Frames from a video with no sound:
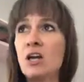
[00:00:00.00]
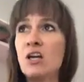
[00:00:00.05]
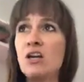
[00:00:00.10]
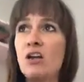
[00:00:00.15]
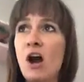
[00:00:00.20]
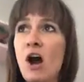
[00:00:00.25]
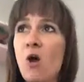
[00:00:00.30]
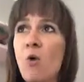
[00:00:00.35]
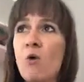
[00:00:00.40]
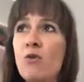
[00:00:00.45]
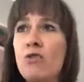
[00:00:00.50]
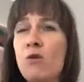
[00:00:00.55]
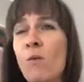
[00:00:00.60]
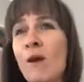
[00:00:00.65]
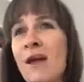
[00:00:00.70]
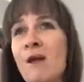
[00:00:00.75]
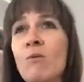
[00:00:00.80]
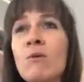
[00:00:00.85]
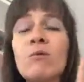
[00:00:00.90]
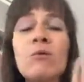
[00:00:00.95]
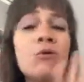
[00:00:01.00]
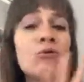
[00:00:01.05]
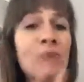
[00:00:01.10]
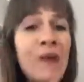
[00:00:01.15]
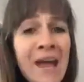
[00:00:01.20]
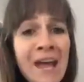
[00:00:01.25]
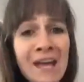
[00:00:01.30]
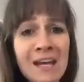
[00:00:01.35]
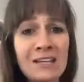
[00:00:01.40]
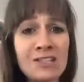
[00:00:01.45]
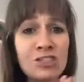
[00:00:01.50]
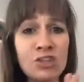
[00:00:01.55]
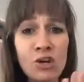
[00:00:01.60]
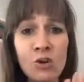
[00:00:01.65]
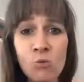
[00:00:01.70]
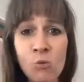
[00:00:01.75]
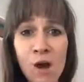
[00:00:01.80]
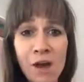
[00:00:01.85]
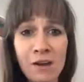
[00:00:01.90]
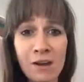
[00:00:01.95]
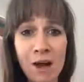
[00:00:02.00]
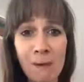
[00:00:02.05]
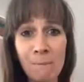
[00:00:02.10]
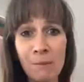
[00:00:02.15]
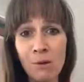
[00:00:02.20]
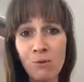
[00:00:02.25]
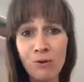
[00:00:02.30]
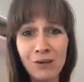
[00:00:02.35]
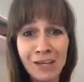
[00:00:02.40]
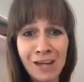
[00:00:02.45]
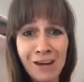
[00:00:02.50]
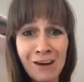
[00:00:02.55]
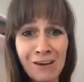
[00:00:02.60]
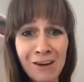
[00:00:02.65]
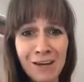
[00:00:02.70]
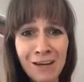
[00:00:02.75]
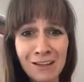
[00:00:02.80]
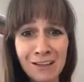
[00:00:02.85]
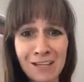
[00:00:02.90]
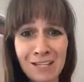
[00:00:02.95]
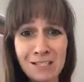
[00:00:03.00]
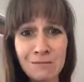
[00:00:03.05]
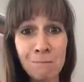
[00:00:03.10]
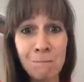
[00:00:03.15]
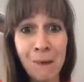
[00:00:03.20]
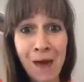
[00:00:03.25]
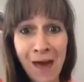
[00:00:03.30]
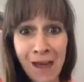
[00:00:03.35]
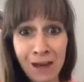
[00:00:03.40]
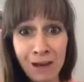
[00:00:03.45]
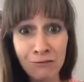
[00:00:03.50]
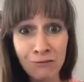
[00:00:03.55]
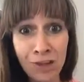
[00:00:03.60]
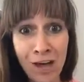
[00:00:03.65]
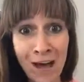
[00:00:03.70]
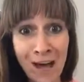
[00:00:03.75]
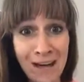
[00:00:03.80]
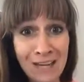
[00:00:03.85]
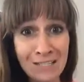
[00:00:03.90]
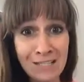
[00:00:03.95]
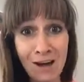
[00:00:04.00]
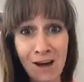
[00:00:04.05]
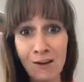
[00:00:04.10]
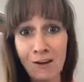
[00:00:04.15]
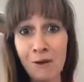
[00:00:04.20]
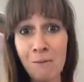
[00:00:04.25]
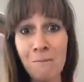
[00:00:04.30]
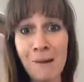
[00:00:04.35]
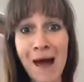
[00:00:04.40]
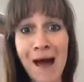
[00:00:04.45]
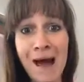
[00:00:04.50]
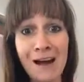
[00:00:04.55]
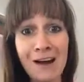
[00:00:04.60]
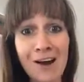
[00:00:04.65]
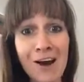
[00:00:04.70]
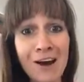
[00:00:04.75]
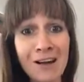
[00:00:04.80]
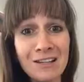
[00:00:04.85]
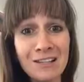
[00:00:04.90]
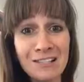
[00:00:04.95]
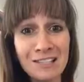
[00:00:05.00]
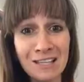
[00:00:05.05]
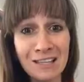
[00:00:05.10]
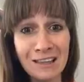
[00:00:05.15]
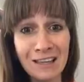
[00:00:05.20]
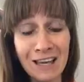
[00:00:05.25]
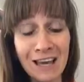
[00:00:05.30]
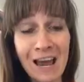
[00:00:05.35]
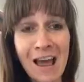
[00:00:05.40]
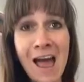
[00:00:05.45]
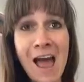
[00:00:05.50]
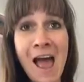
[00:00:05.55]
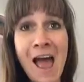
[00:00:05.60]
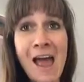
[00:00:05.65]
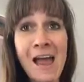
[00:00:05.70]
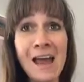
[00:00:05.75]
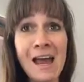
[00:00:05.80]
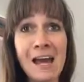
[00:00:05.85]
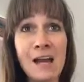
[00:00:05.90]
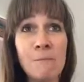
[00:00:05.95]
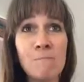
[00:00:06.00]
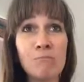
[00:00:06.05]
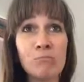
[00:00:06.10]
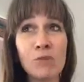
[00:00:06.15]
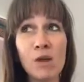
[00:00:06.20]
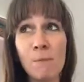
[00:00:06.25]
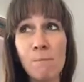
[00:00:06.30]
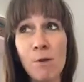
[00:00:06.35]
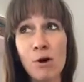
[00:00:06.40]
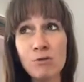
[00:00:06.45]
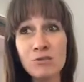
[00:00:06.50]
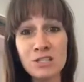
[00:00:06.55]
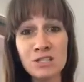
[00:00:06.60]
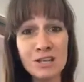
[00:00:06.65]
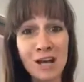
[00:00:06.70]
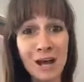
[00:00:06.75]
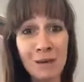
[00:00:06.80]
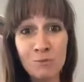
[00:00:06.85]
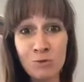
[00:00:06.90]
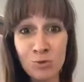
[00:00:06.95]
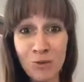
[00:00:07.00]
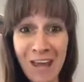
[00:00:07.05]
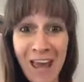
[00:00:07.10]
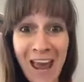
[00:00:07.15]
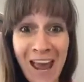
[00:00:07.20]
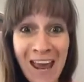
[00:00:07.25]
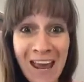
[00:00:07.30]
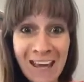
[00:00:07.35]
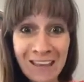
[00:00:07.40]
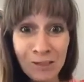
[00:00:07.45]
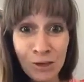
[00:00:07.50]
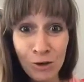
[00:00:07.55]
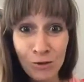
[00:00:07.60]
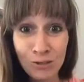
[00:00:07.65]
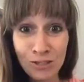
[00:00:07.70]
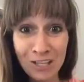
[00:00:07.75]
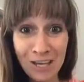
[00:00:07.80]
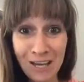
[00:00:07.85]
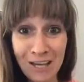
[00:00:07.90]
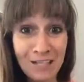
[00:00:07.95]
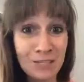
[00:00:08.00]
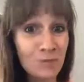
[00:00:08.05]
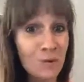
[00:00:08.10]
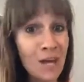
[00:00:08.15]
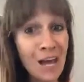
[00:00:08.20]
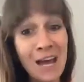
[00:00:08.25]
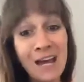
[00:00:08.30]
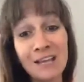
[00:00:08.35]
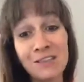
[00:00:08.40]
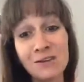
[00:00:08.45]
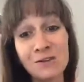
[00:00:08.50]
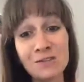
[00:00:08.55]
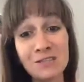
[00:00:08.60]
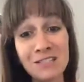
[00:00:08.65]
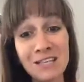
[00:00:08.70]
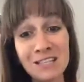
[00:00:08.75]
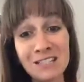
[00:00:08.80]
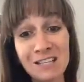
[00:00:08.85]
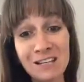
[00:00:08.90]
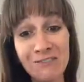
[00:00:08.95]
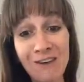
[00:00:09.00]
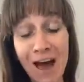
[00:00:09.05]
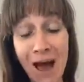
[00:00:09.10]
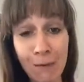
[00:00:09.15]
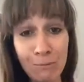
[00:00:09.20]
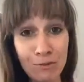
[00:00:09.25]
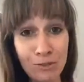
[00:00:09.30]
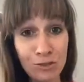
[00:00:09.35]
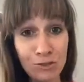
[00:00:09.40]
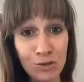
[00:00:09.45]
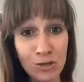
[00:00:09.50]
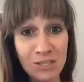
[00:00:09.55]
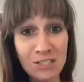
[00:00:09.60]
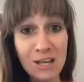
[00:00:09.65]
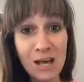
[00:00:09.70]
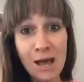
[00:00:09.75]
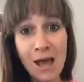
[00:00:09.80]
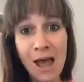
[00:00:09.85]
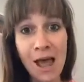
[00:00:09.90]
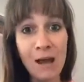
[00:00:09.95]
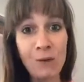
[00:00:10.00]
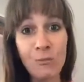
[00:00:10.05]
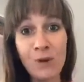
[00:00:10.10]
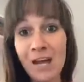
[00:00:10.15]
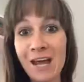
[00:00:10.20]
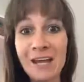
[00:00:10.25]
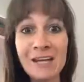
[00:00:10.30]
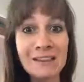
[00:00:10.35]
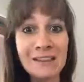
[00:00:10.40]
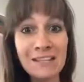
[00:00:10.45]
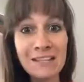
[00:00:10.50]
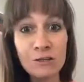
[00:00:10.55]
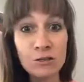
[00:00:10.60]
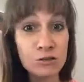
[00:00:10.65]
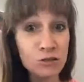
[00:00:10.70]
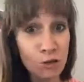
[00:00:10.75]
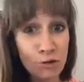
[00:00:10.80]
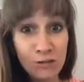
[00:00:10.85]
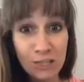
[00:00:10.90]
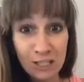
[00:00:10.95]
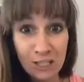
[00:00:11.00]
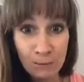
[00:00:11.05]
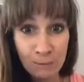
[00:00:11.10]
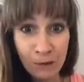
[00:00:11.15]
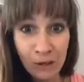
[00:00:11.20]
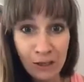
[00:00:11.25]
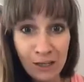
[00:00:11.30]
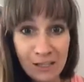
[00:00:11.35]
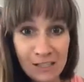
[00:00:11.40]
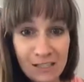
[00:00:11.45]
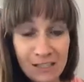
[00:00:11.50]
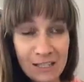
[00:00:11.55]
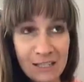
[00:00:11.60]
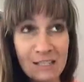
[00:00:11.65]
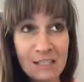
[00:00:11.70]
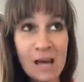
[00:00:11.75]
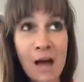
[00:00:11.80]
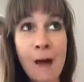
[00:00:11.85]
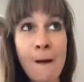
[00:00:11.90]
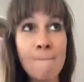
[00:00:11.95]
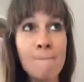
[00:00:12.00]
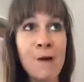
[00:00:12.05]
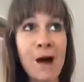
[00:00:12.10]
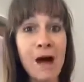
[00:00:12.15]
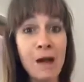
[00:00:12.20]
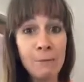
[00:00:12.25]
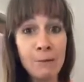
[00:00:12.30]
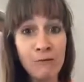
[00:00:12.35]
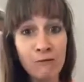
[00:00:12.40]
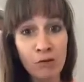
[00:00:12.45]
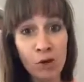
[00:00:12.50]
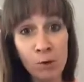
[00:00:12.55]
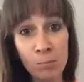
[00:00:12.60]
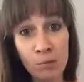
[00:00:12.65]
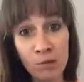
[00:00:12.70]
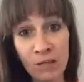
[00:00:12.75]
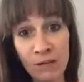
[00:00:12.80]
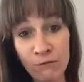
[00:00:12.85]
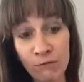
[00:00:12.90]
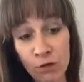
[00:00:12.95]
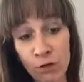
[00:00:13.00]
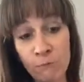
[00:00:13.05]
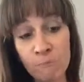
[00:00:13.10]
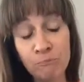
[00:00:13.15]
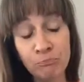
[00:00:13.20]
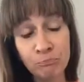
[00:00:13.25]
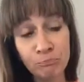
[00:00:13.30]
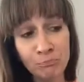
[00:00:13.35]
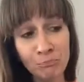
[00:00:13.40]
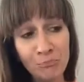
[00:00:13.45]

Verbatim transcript: you know, the way we were raised or whatnot. But we're carrying this bag of lies on our back constantly. And most of the times we hate those things. We hate those things that have happened to us and we hate the, those experiences. But I'm a firm believer